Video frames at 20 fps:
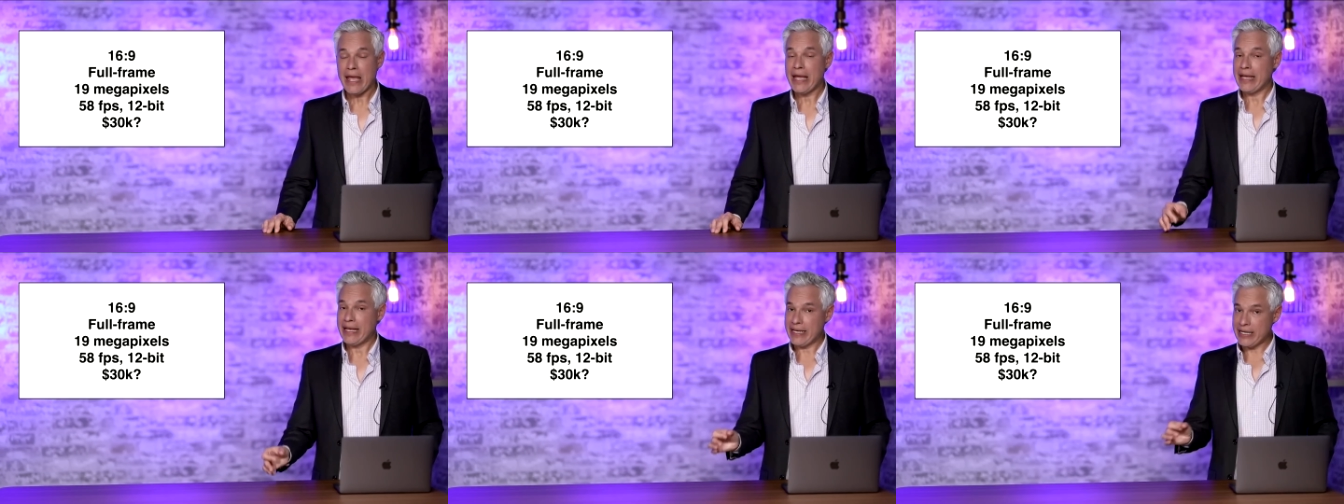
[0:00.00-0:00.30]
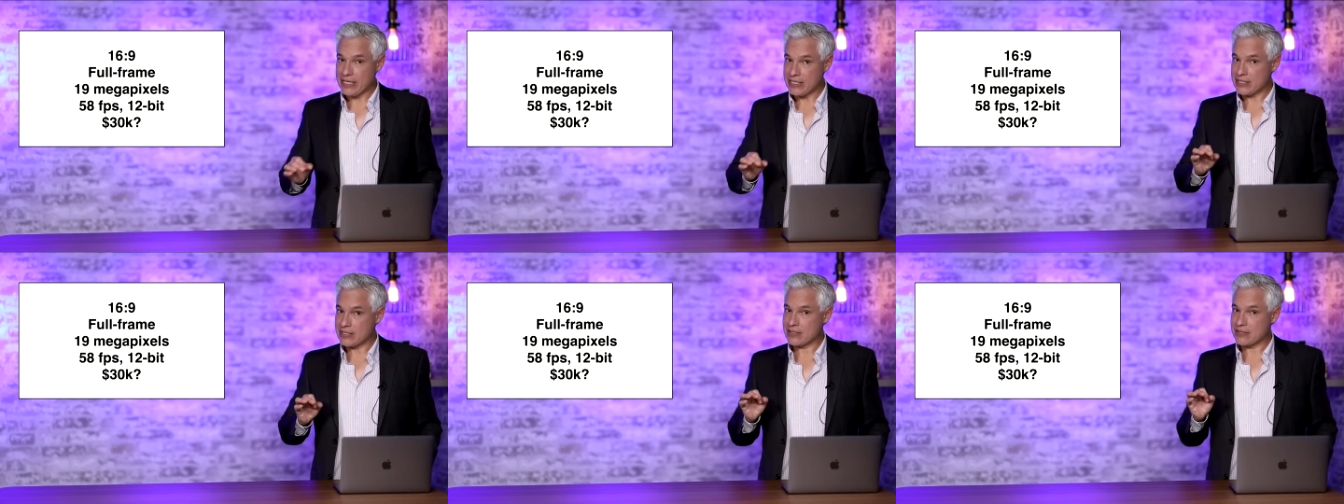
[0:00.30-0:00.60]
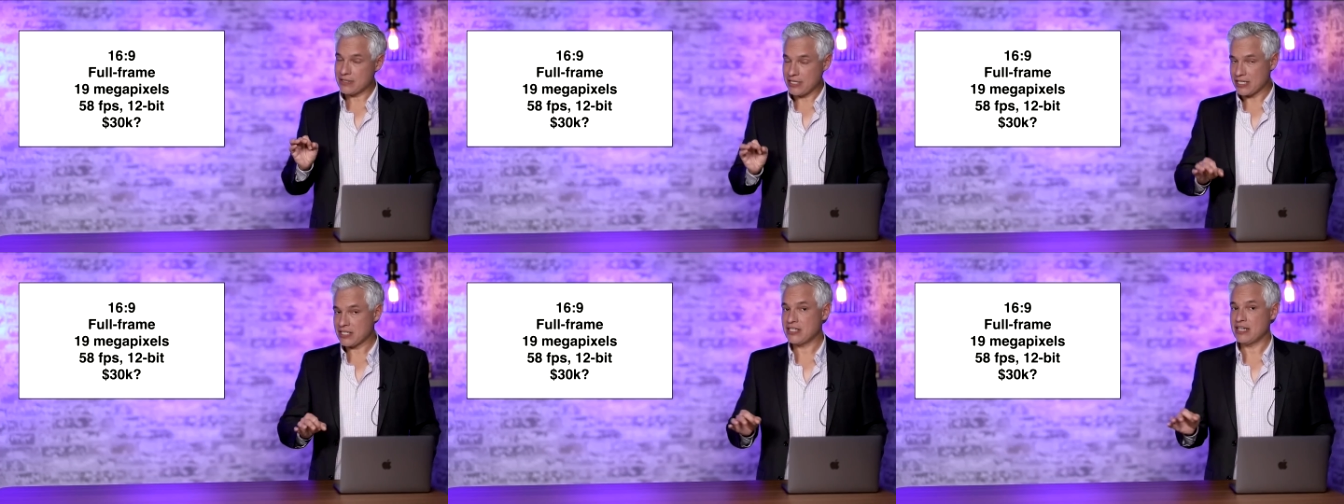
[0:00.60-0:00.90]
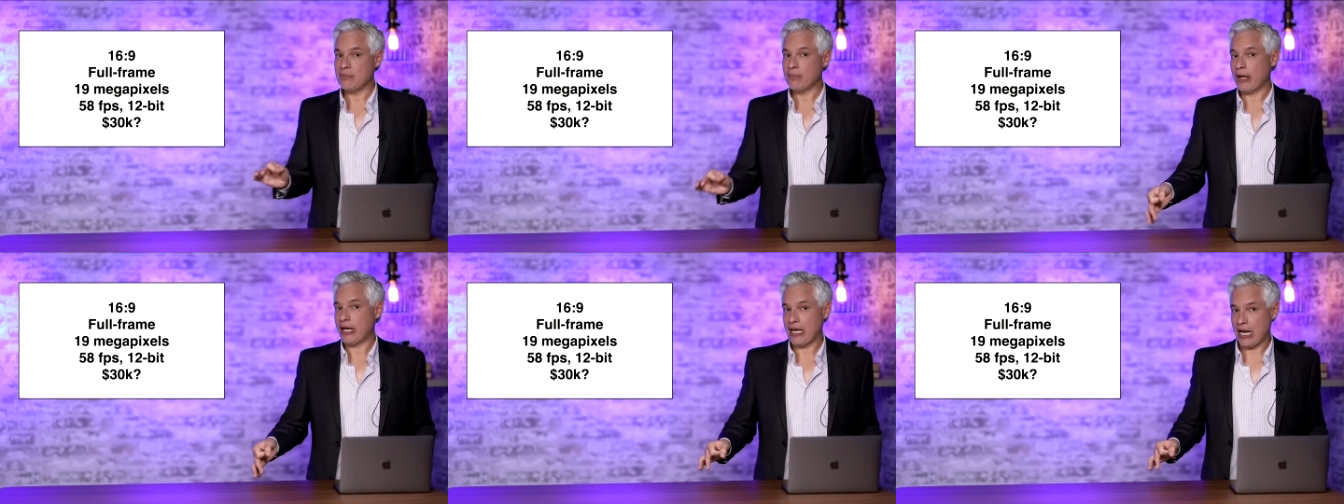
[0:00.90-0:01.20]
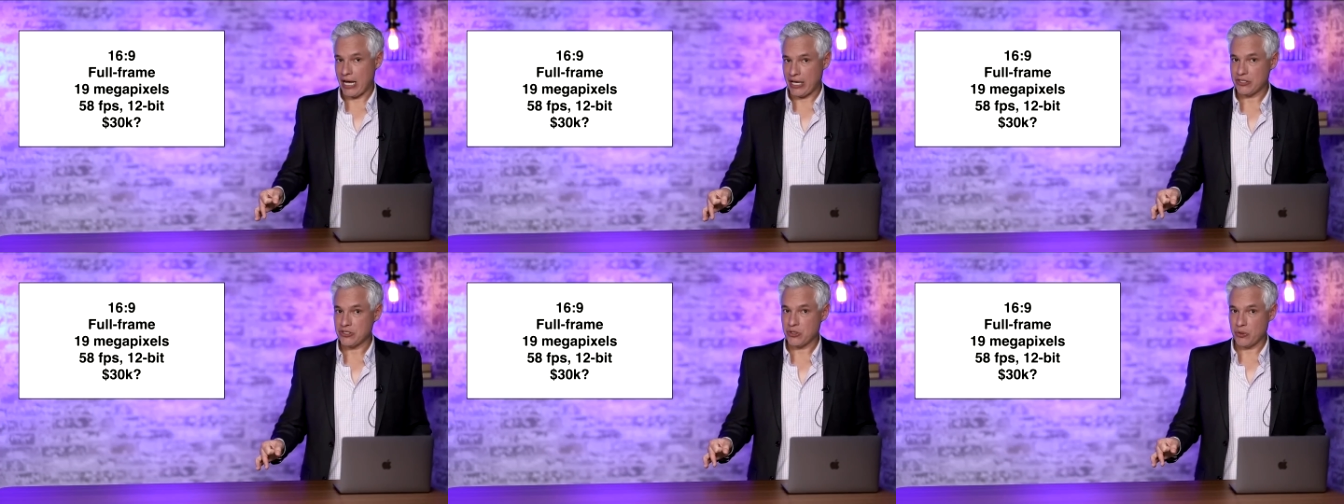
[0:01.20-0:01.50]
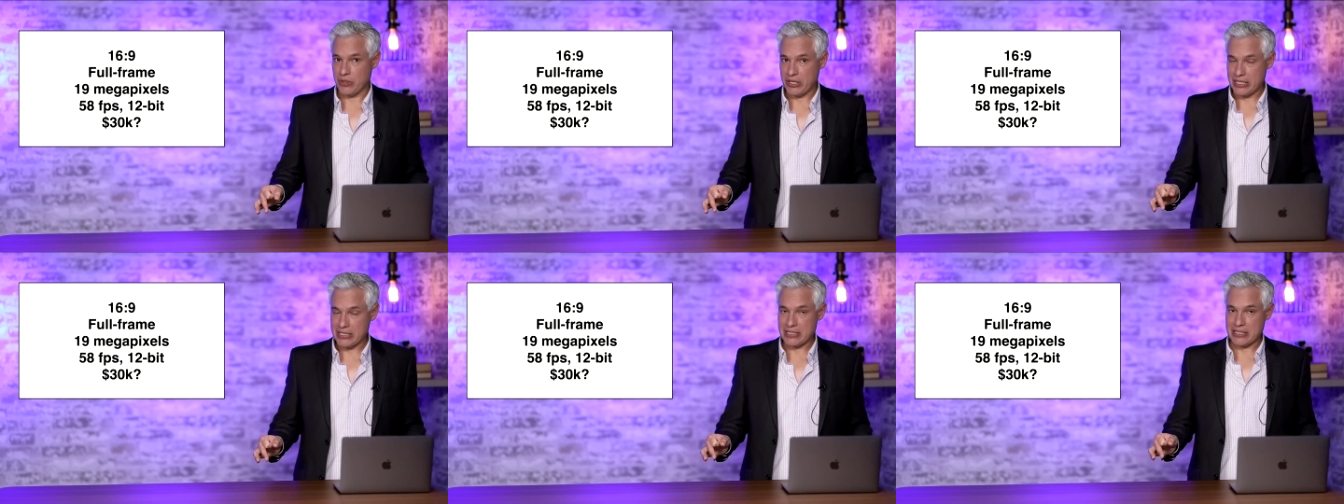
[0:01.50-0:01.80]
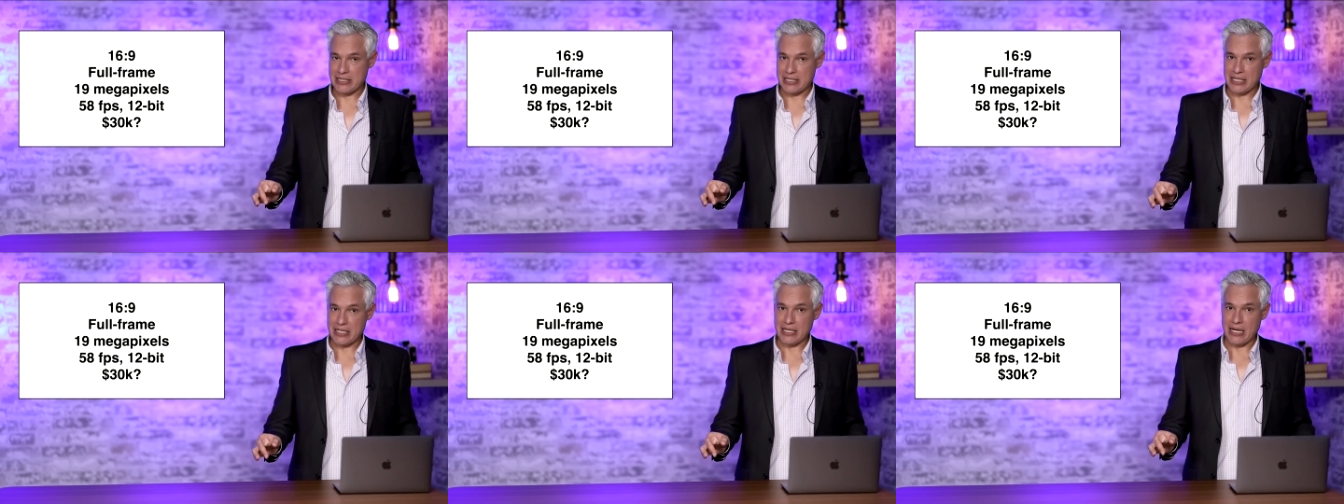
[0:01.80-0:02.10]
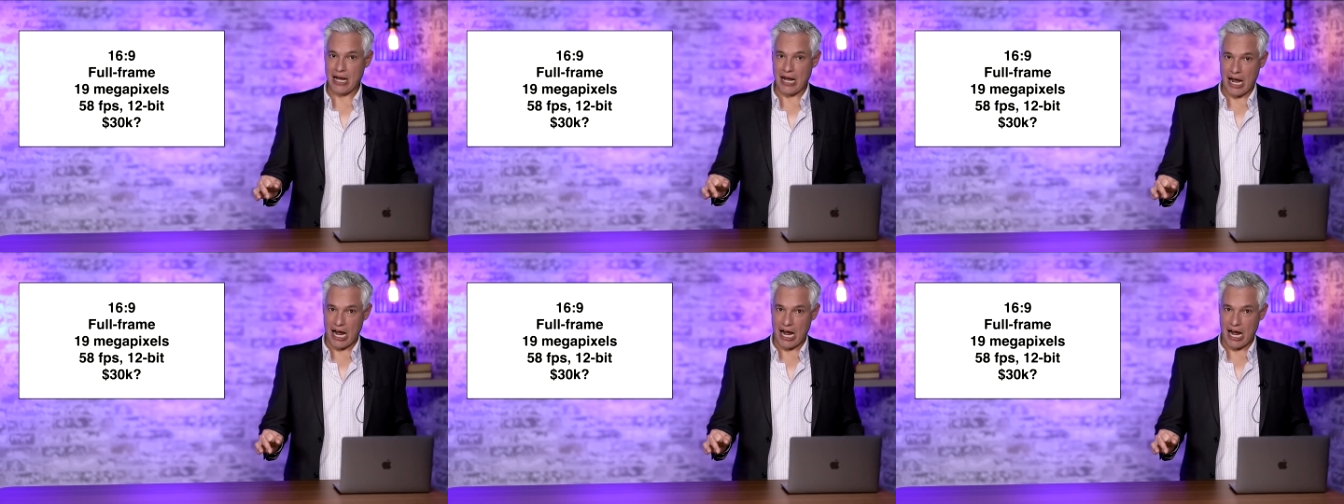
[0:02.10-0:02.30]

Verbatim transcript: It is 16 by 9, so it is indeed